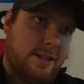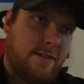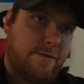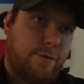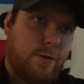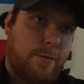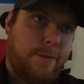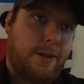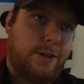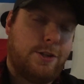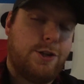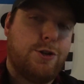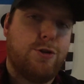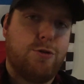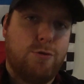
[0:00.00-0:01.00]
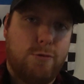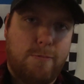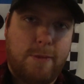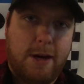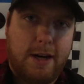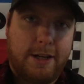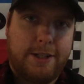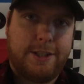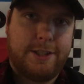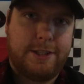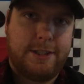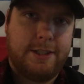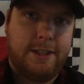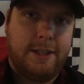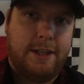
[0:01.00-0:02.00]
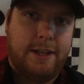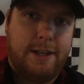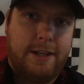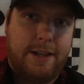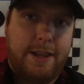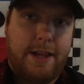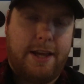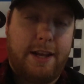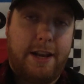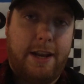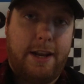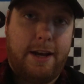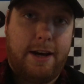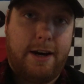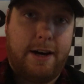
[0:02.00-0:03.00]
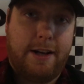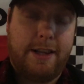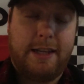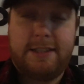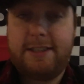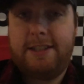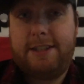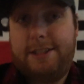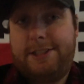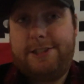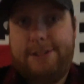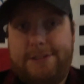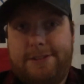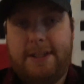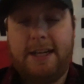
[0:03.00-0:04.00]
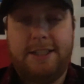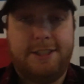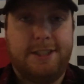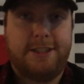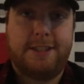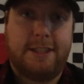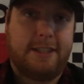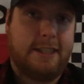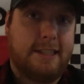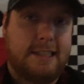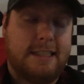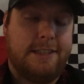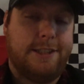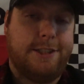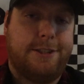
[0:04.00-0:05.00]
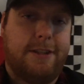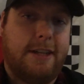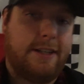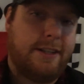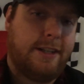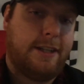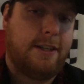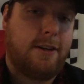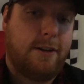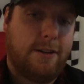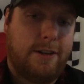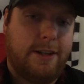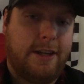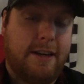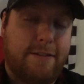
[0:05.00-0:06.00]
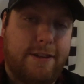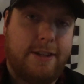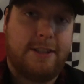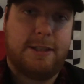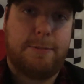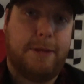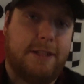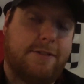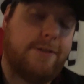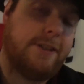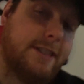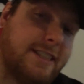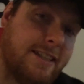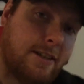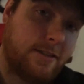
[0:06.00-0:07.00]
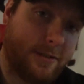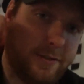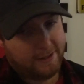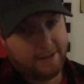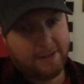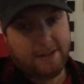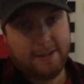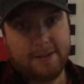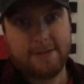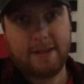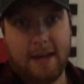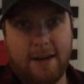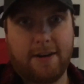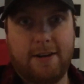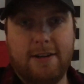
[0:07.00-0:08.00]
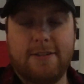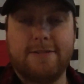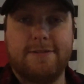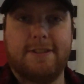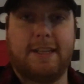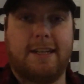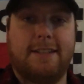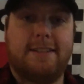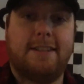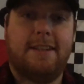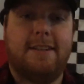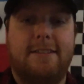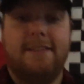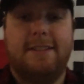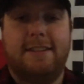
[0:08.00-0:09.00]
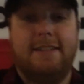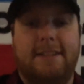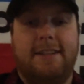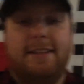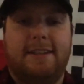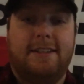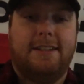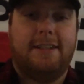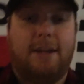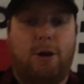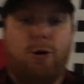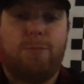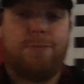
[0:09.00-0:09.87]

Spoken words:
the formula too much, then that's an issue. I just think that's an issue, and I think all the evidence speaks for itself. I don't know, like I said, I hope